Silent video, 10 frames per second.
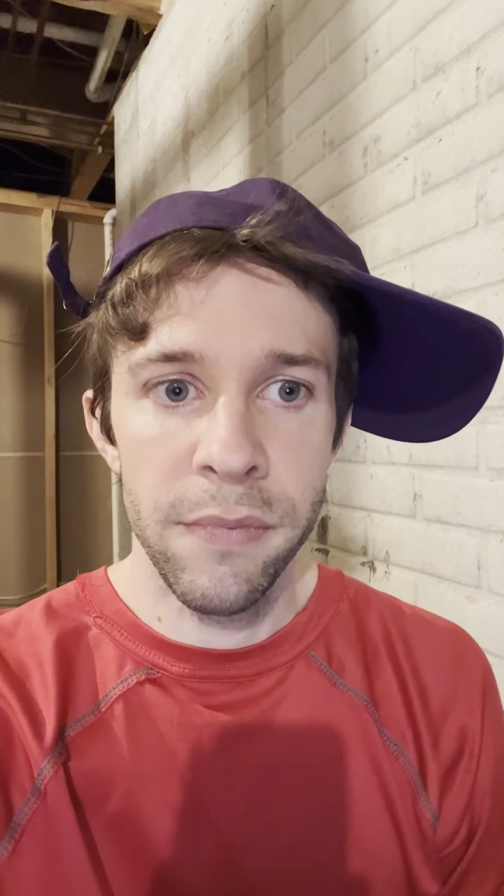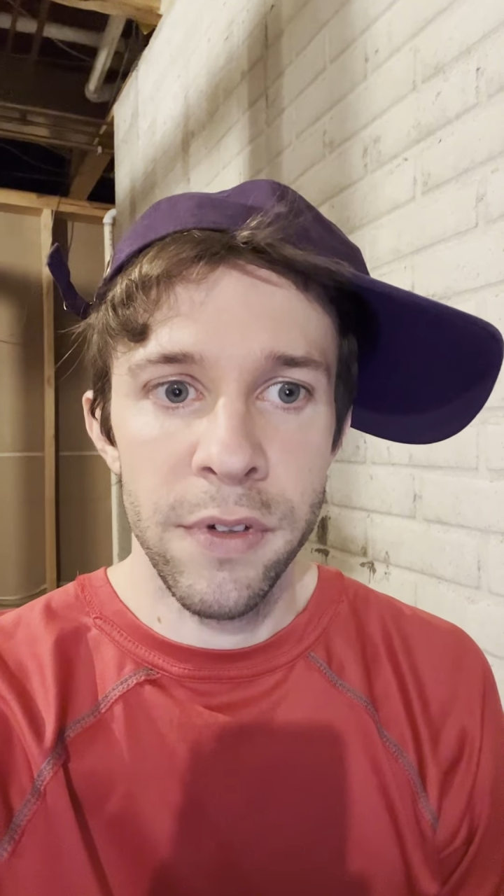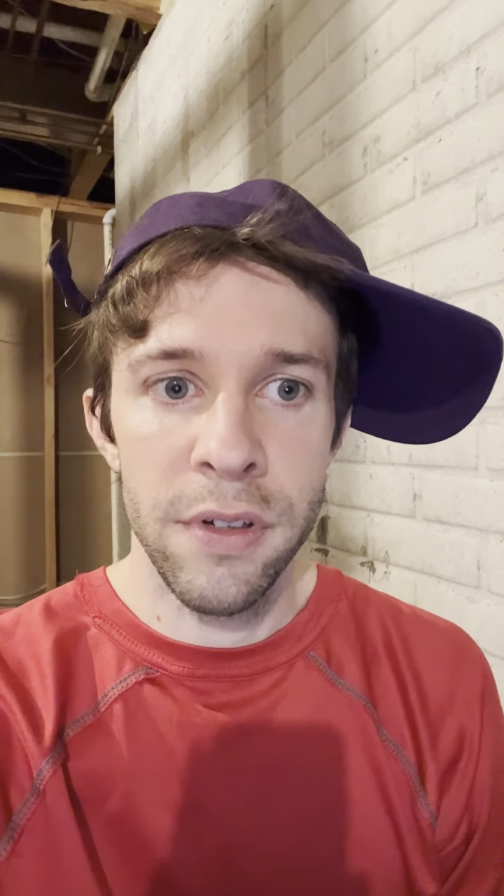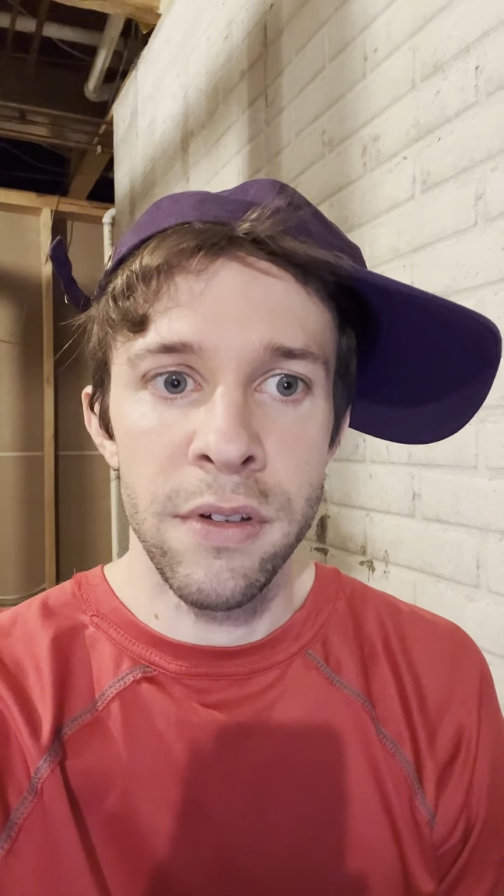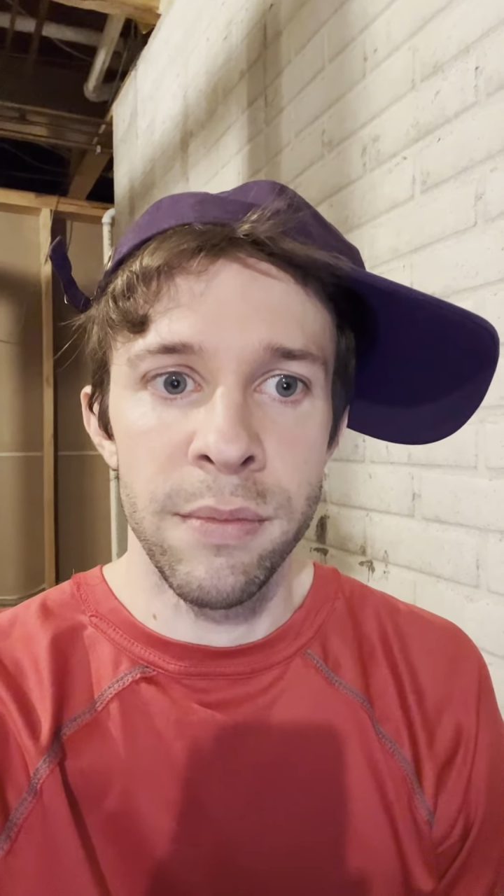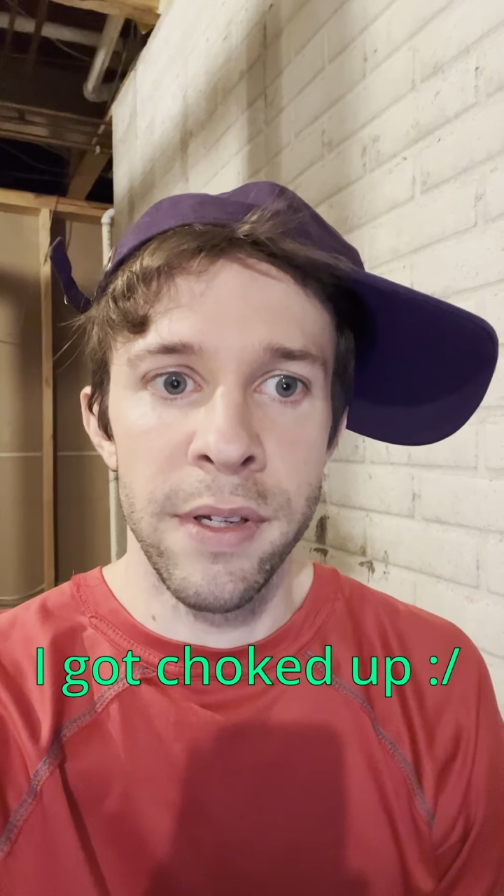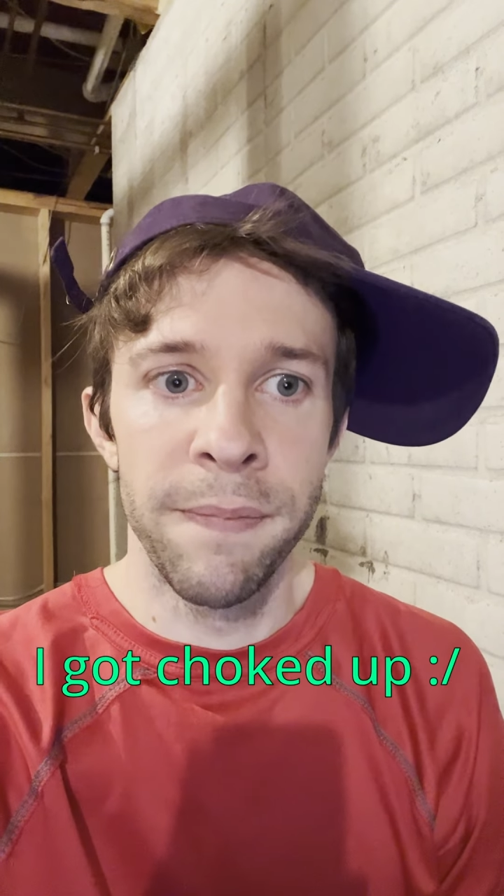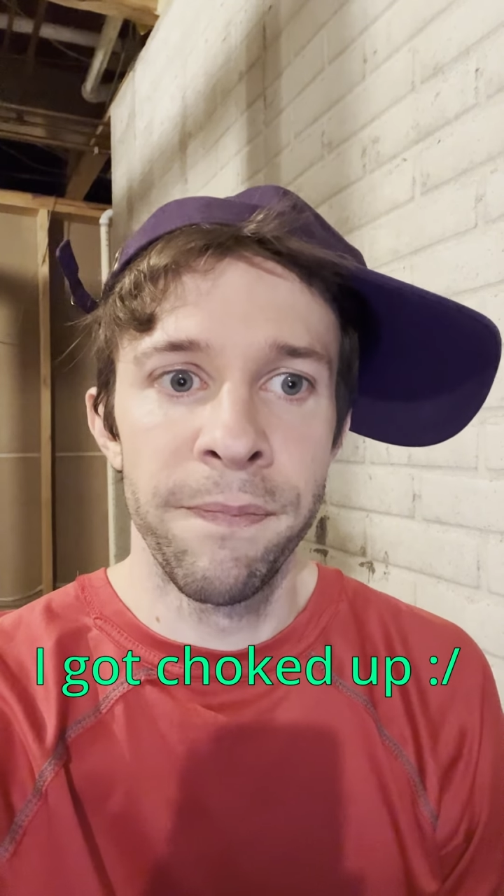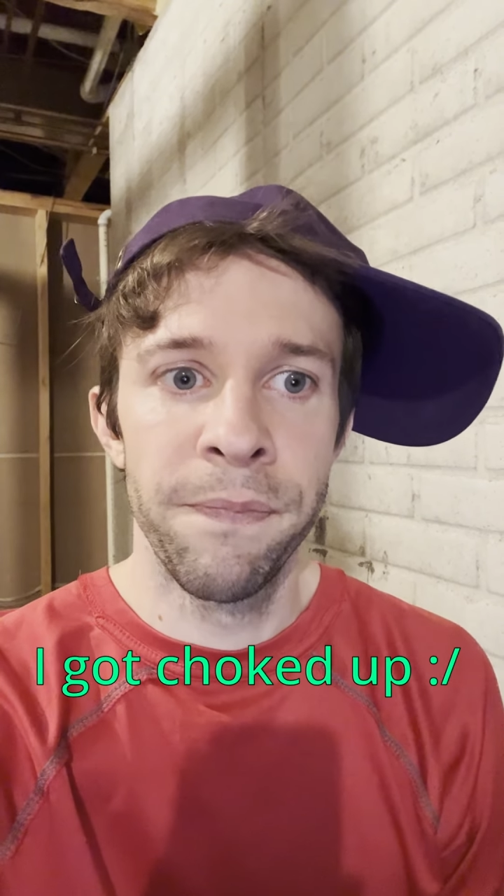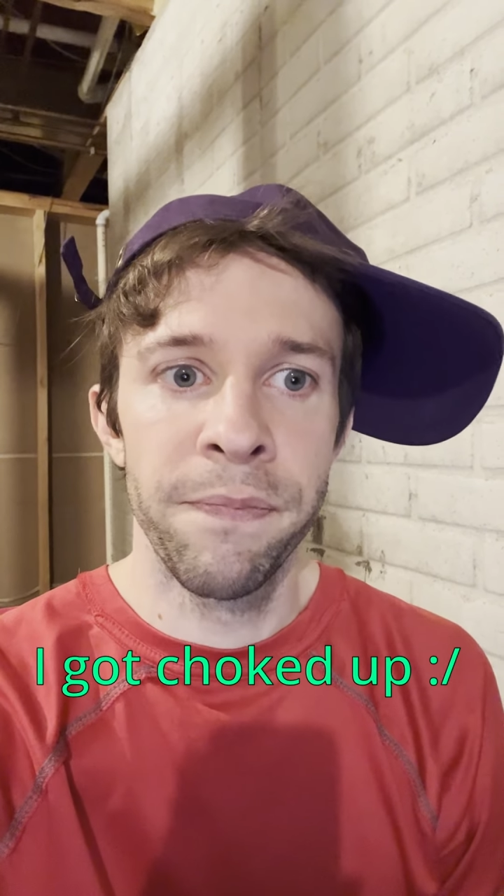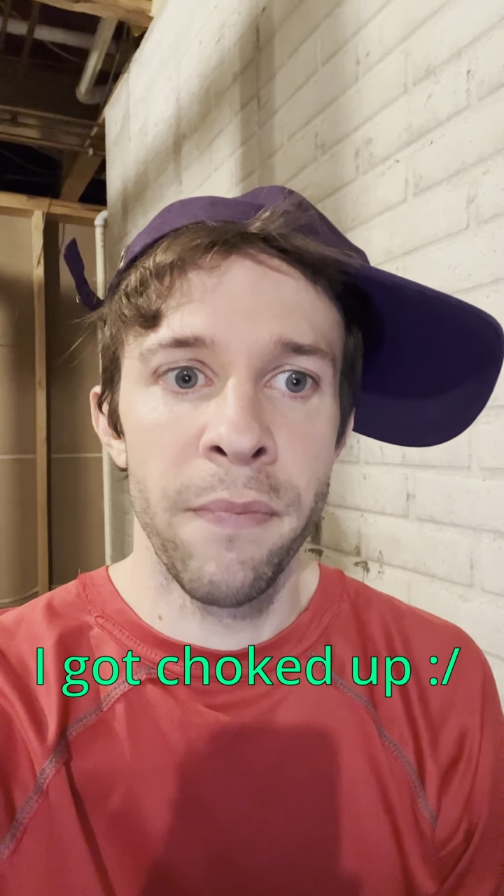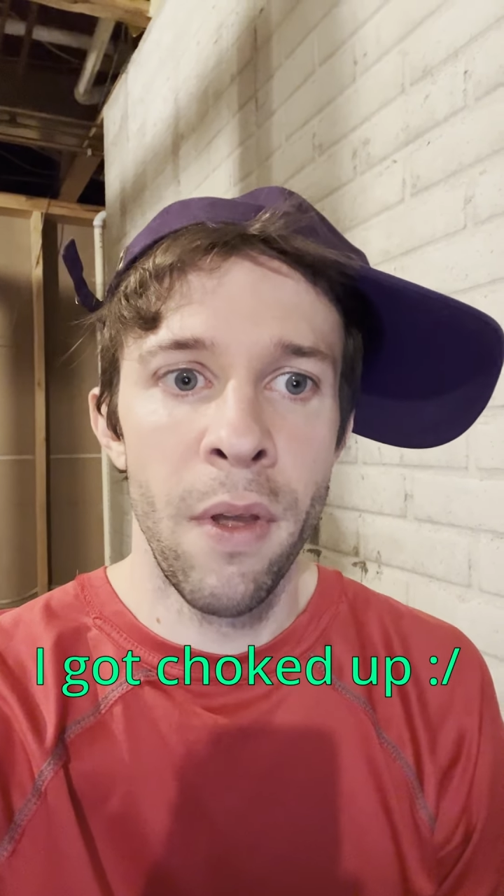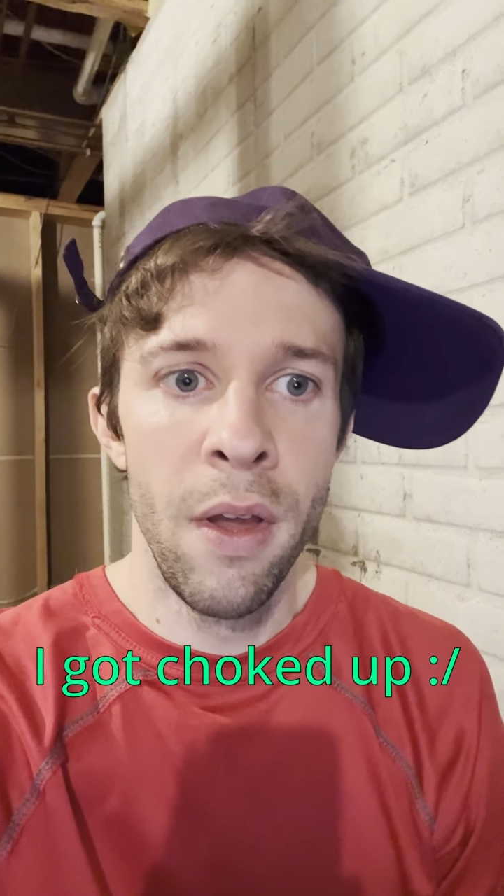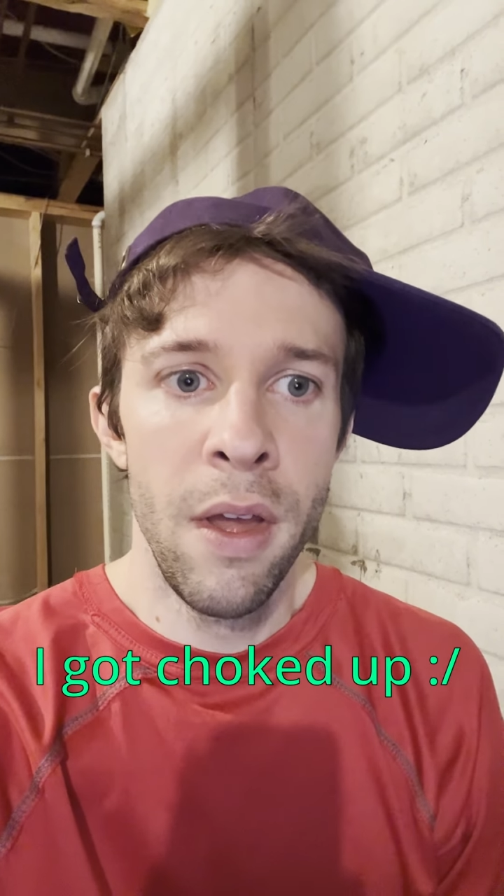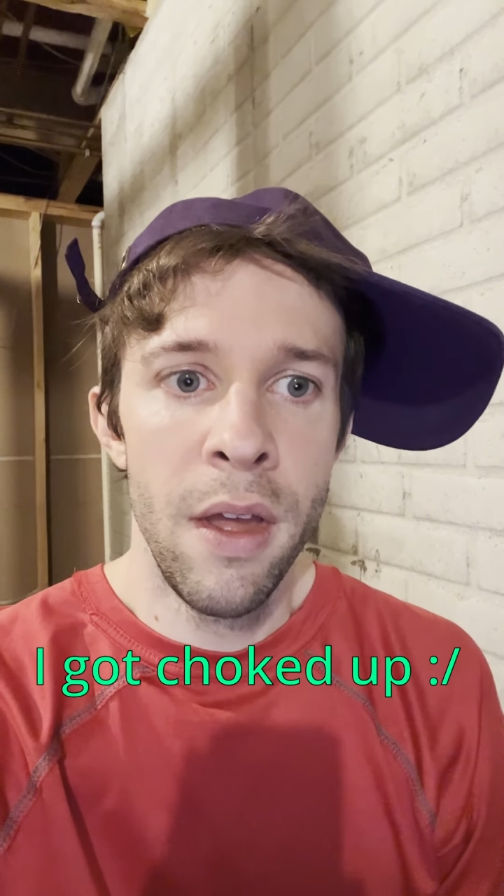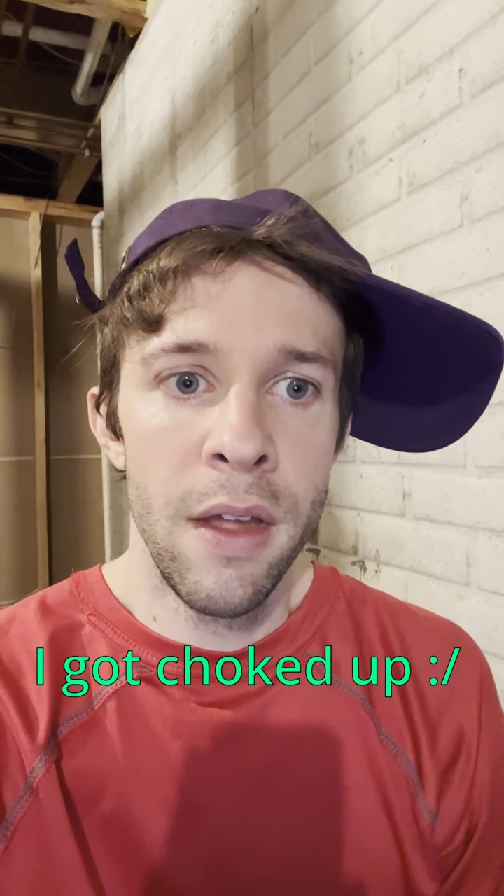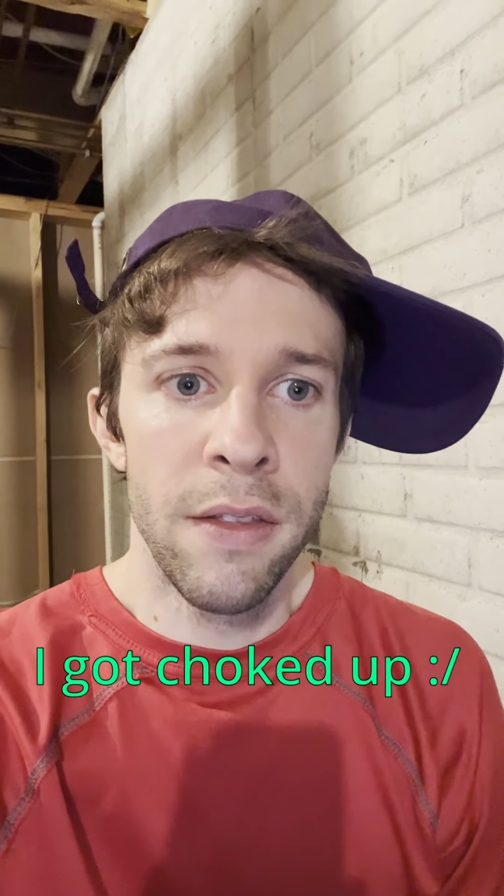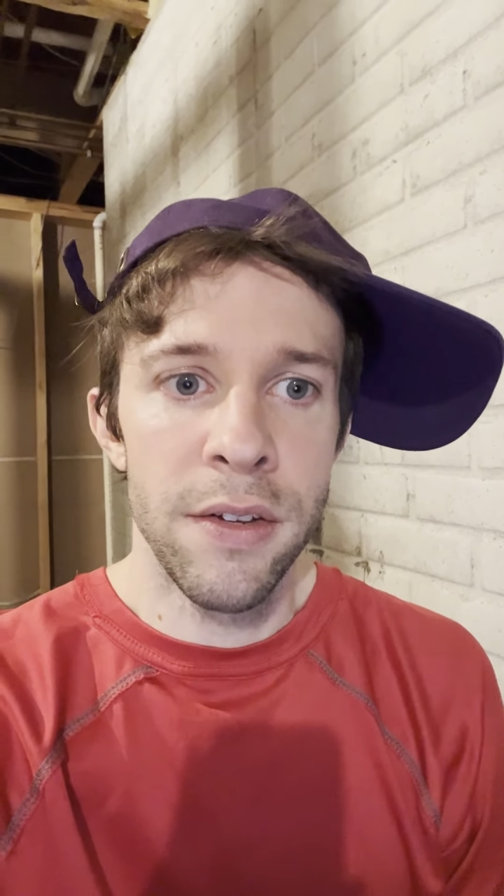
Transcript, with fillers: Excuse me. I got choked up.